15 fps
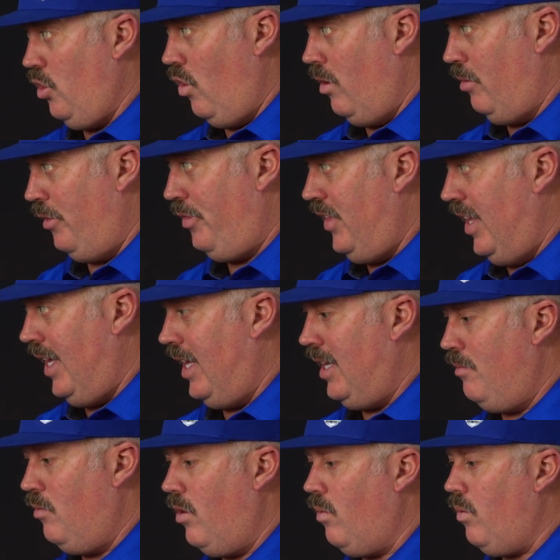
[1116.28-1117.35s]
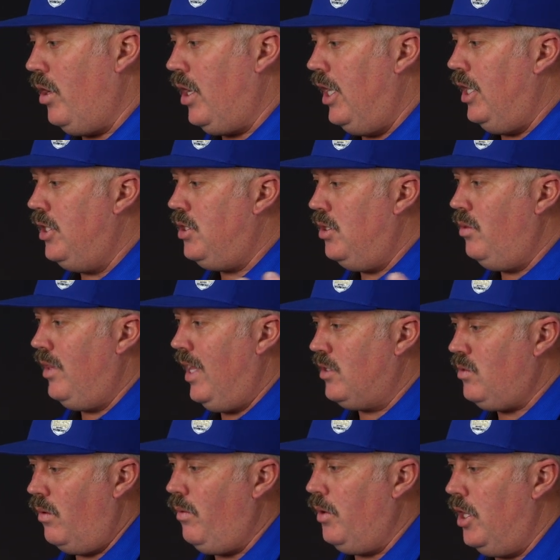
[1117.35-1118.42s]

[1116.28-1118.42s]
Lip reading: normal thing anymore, we're going to do, that's what we're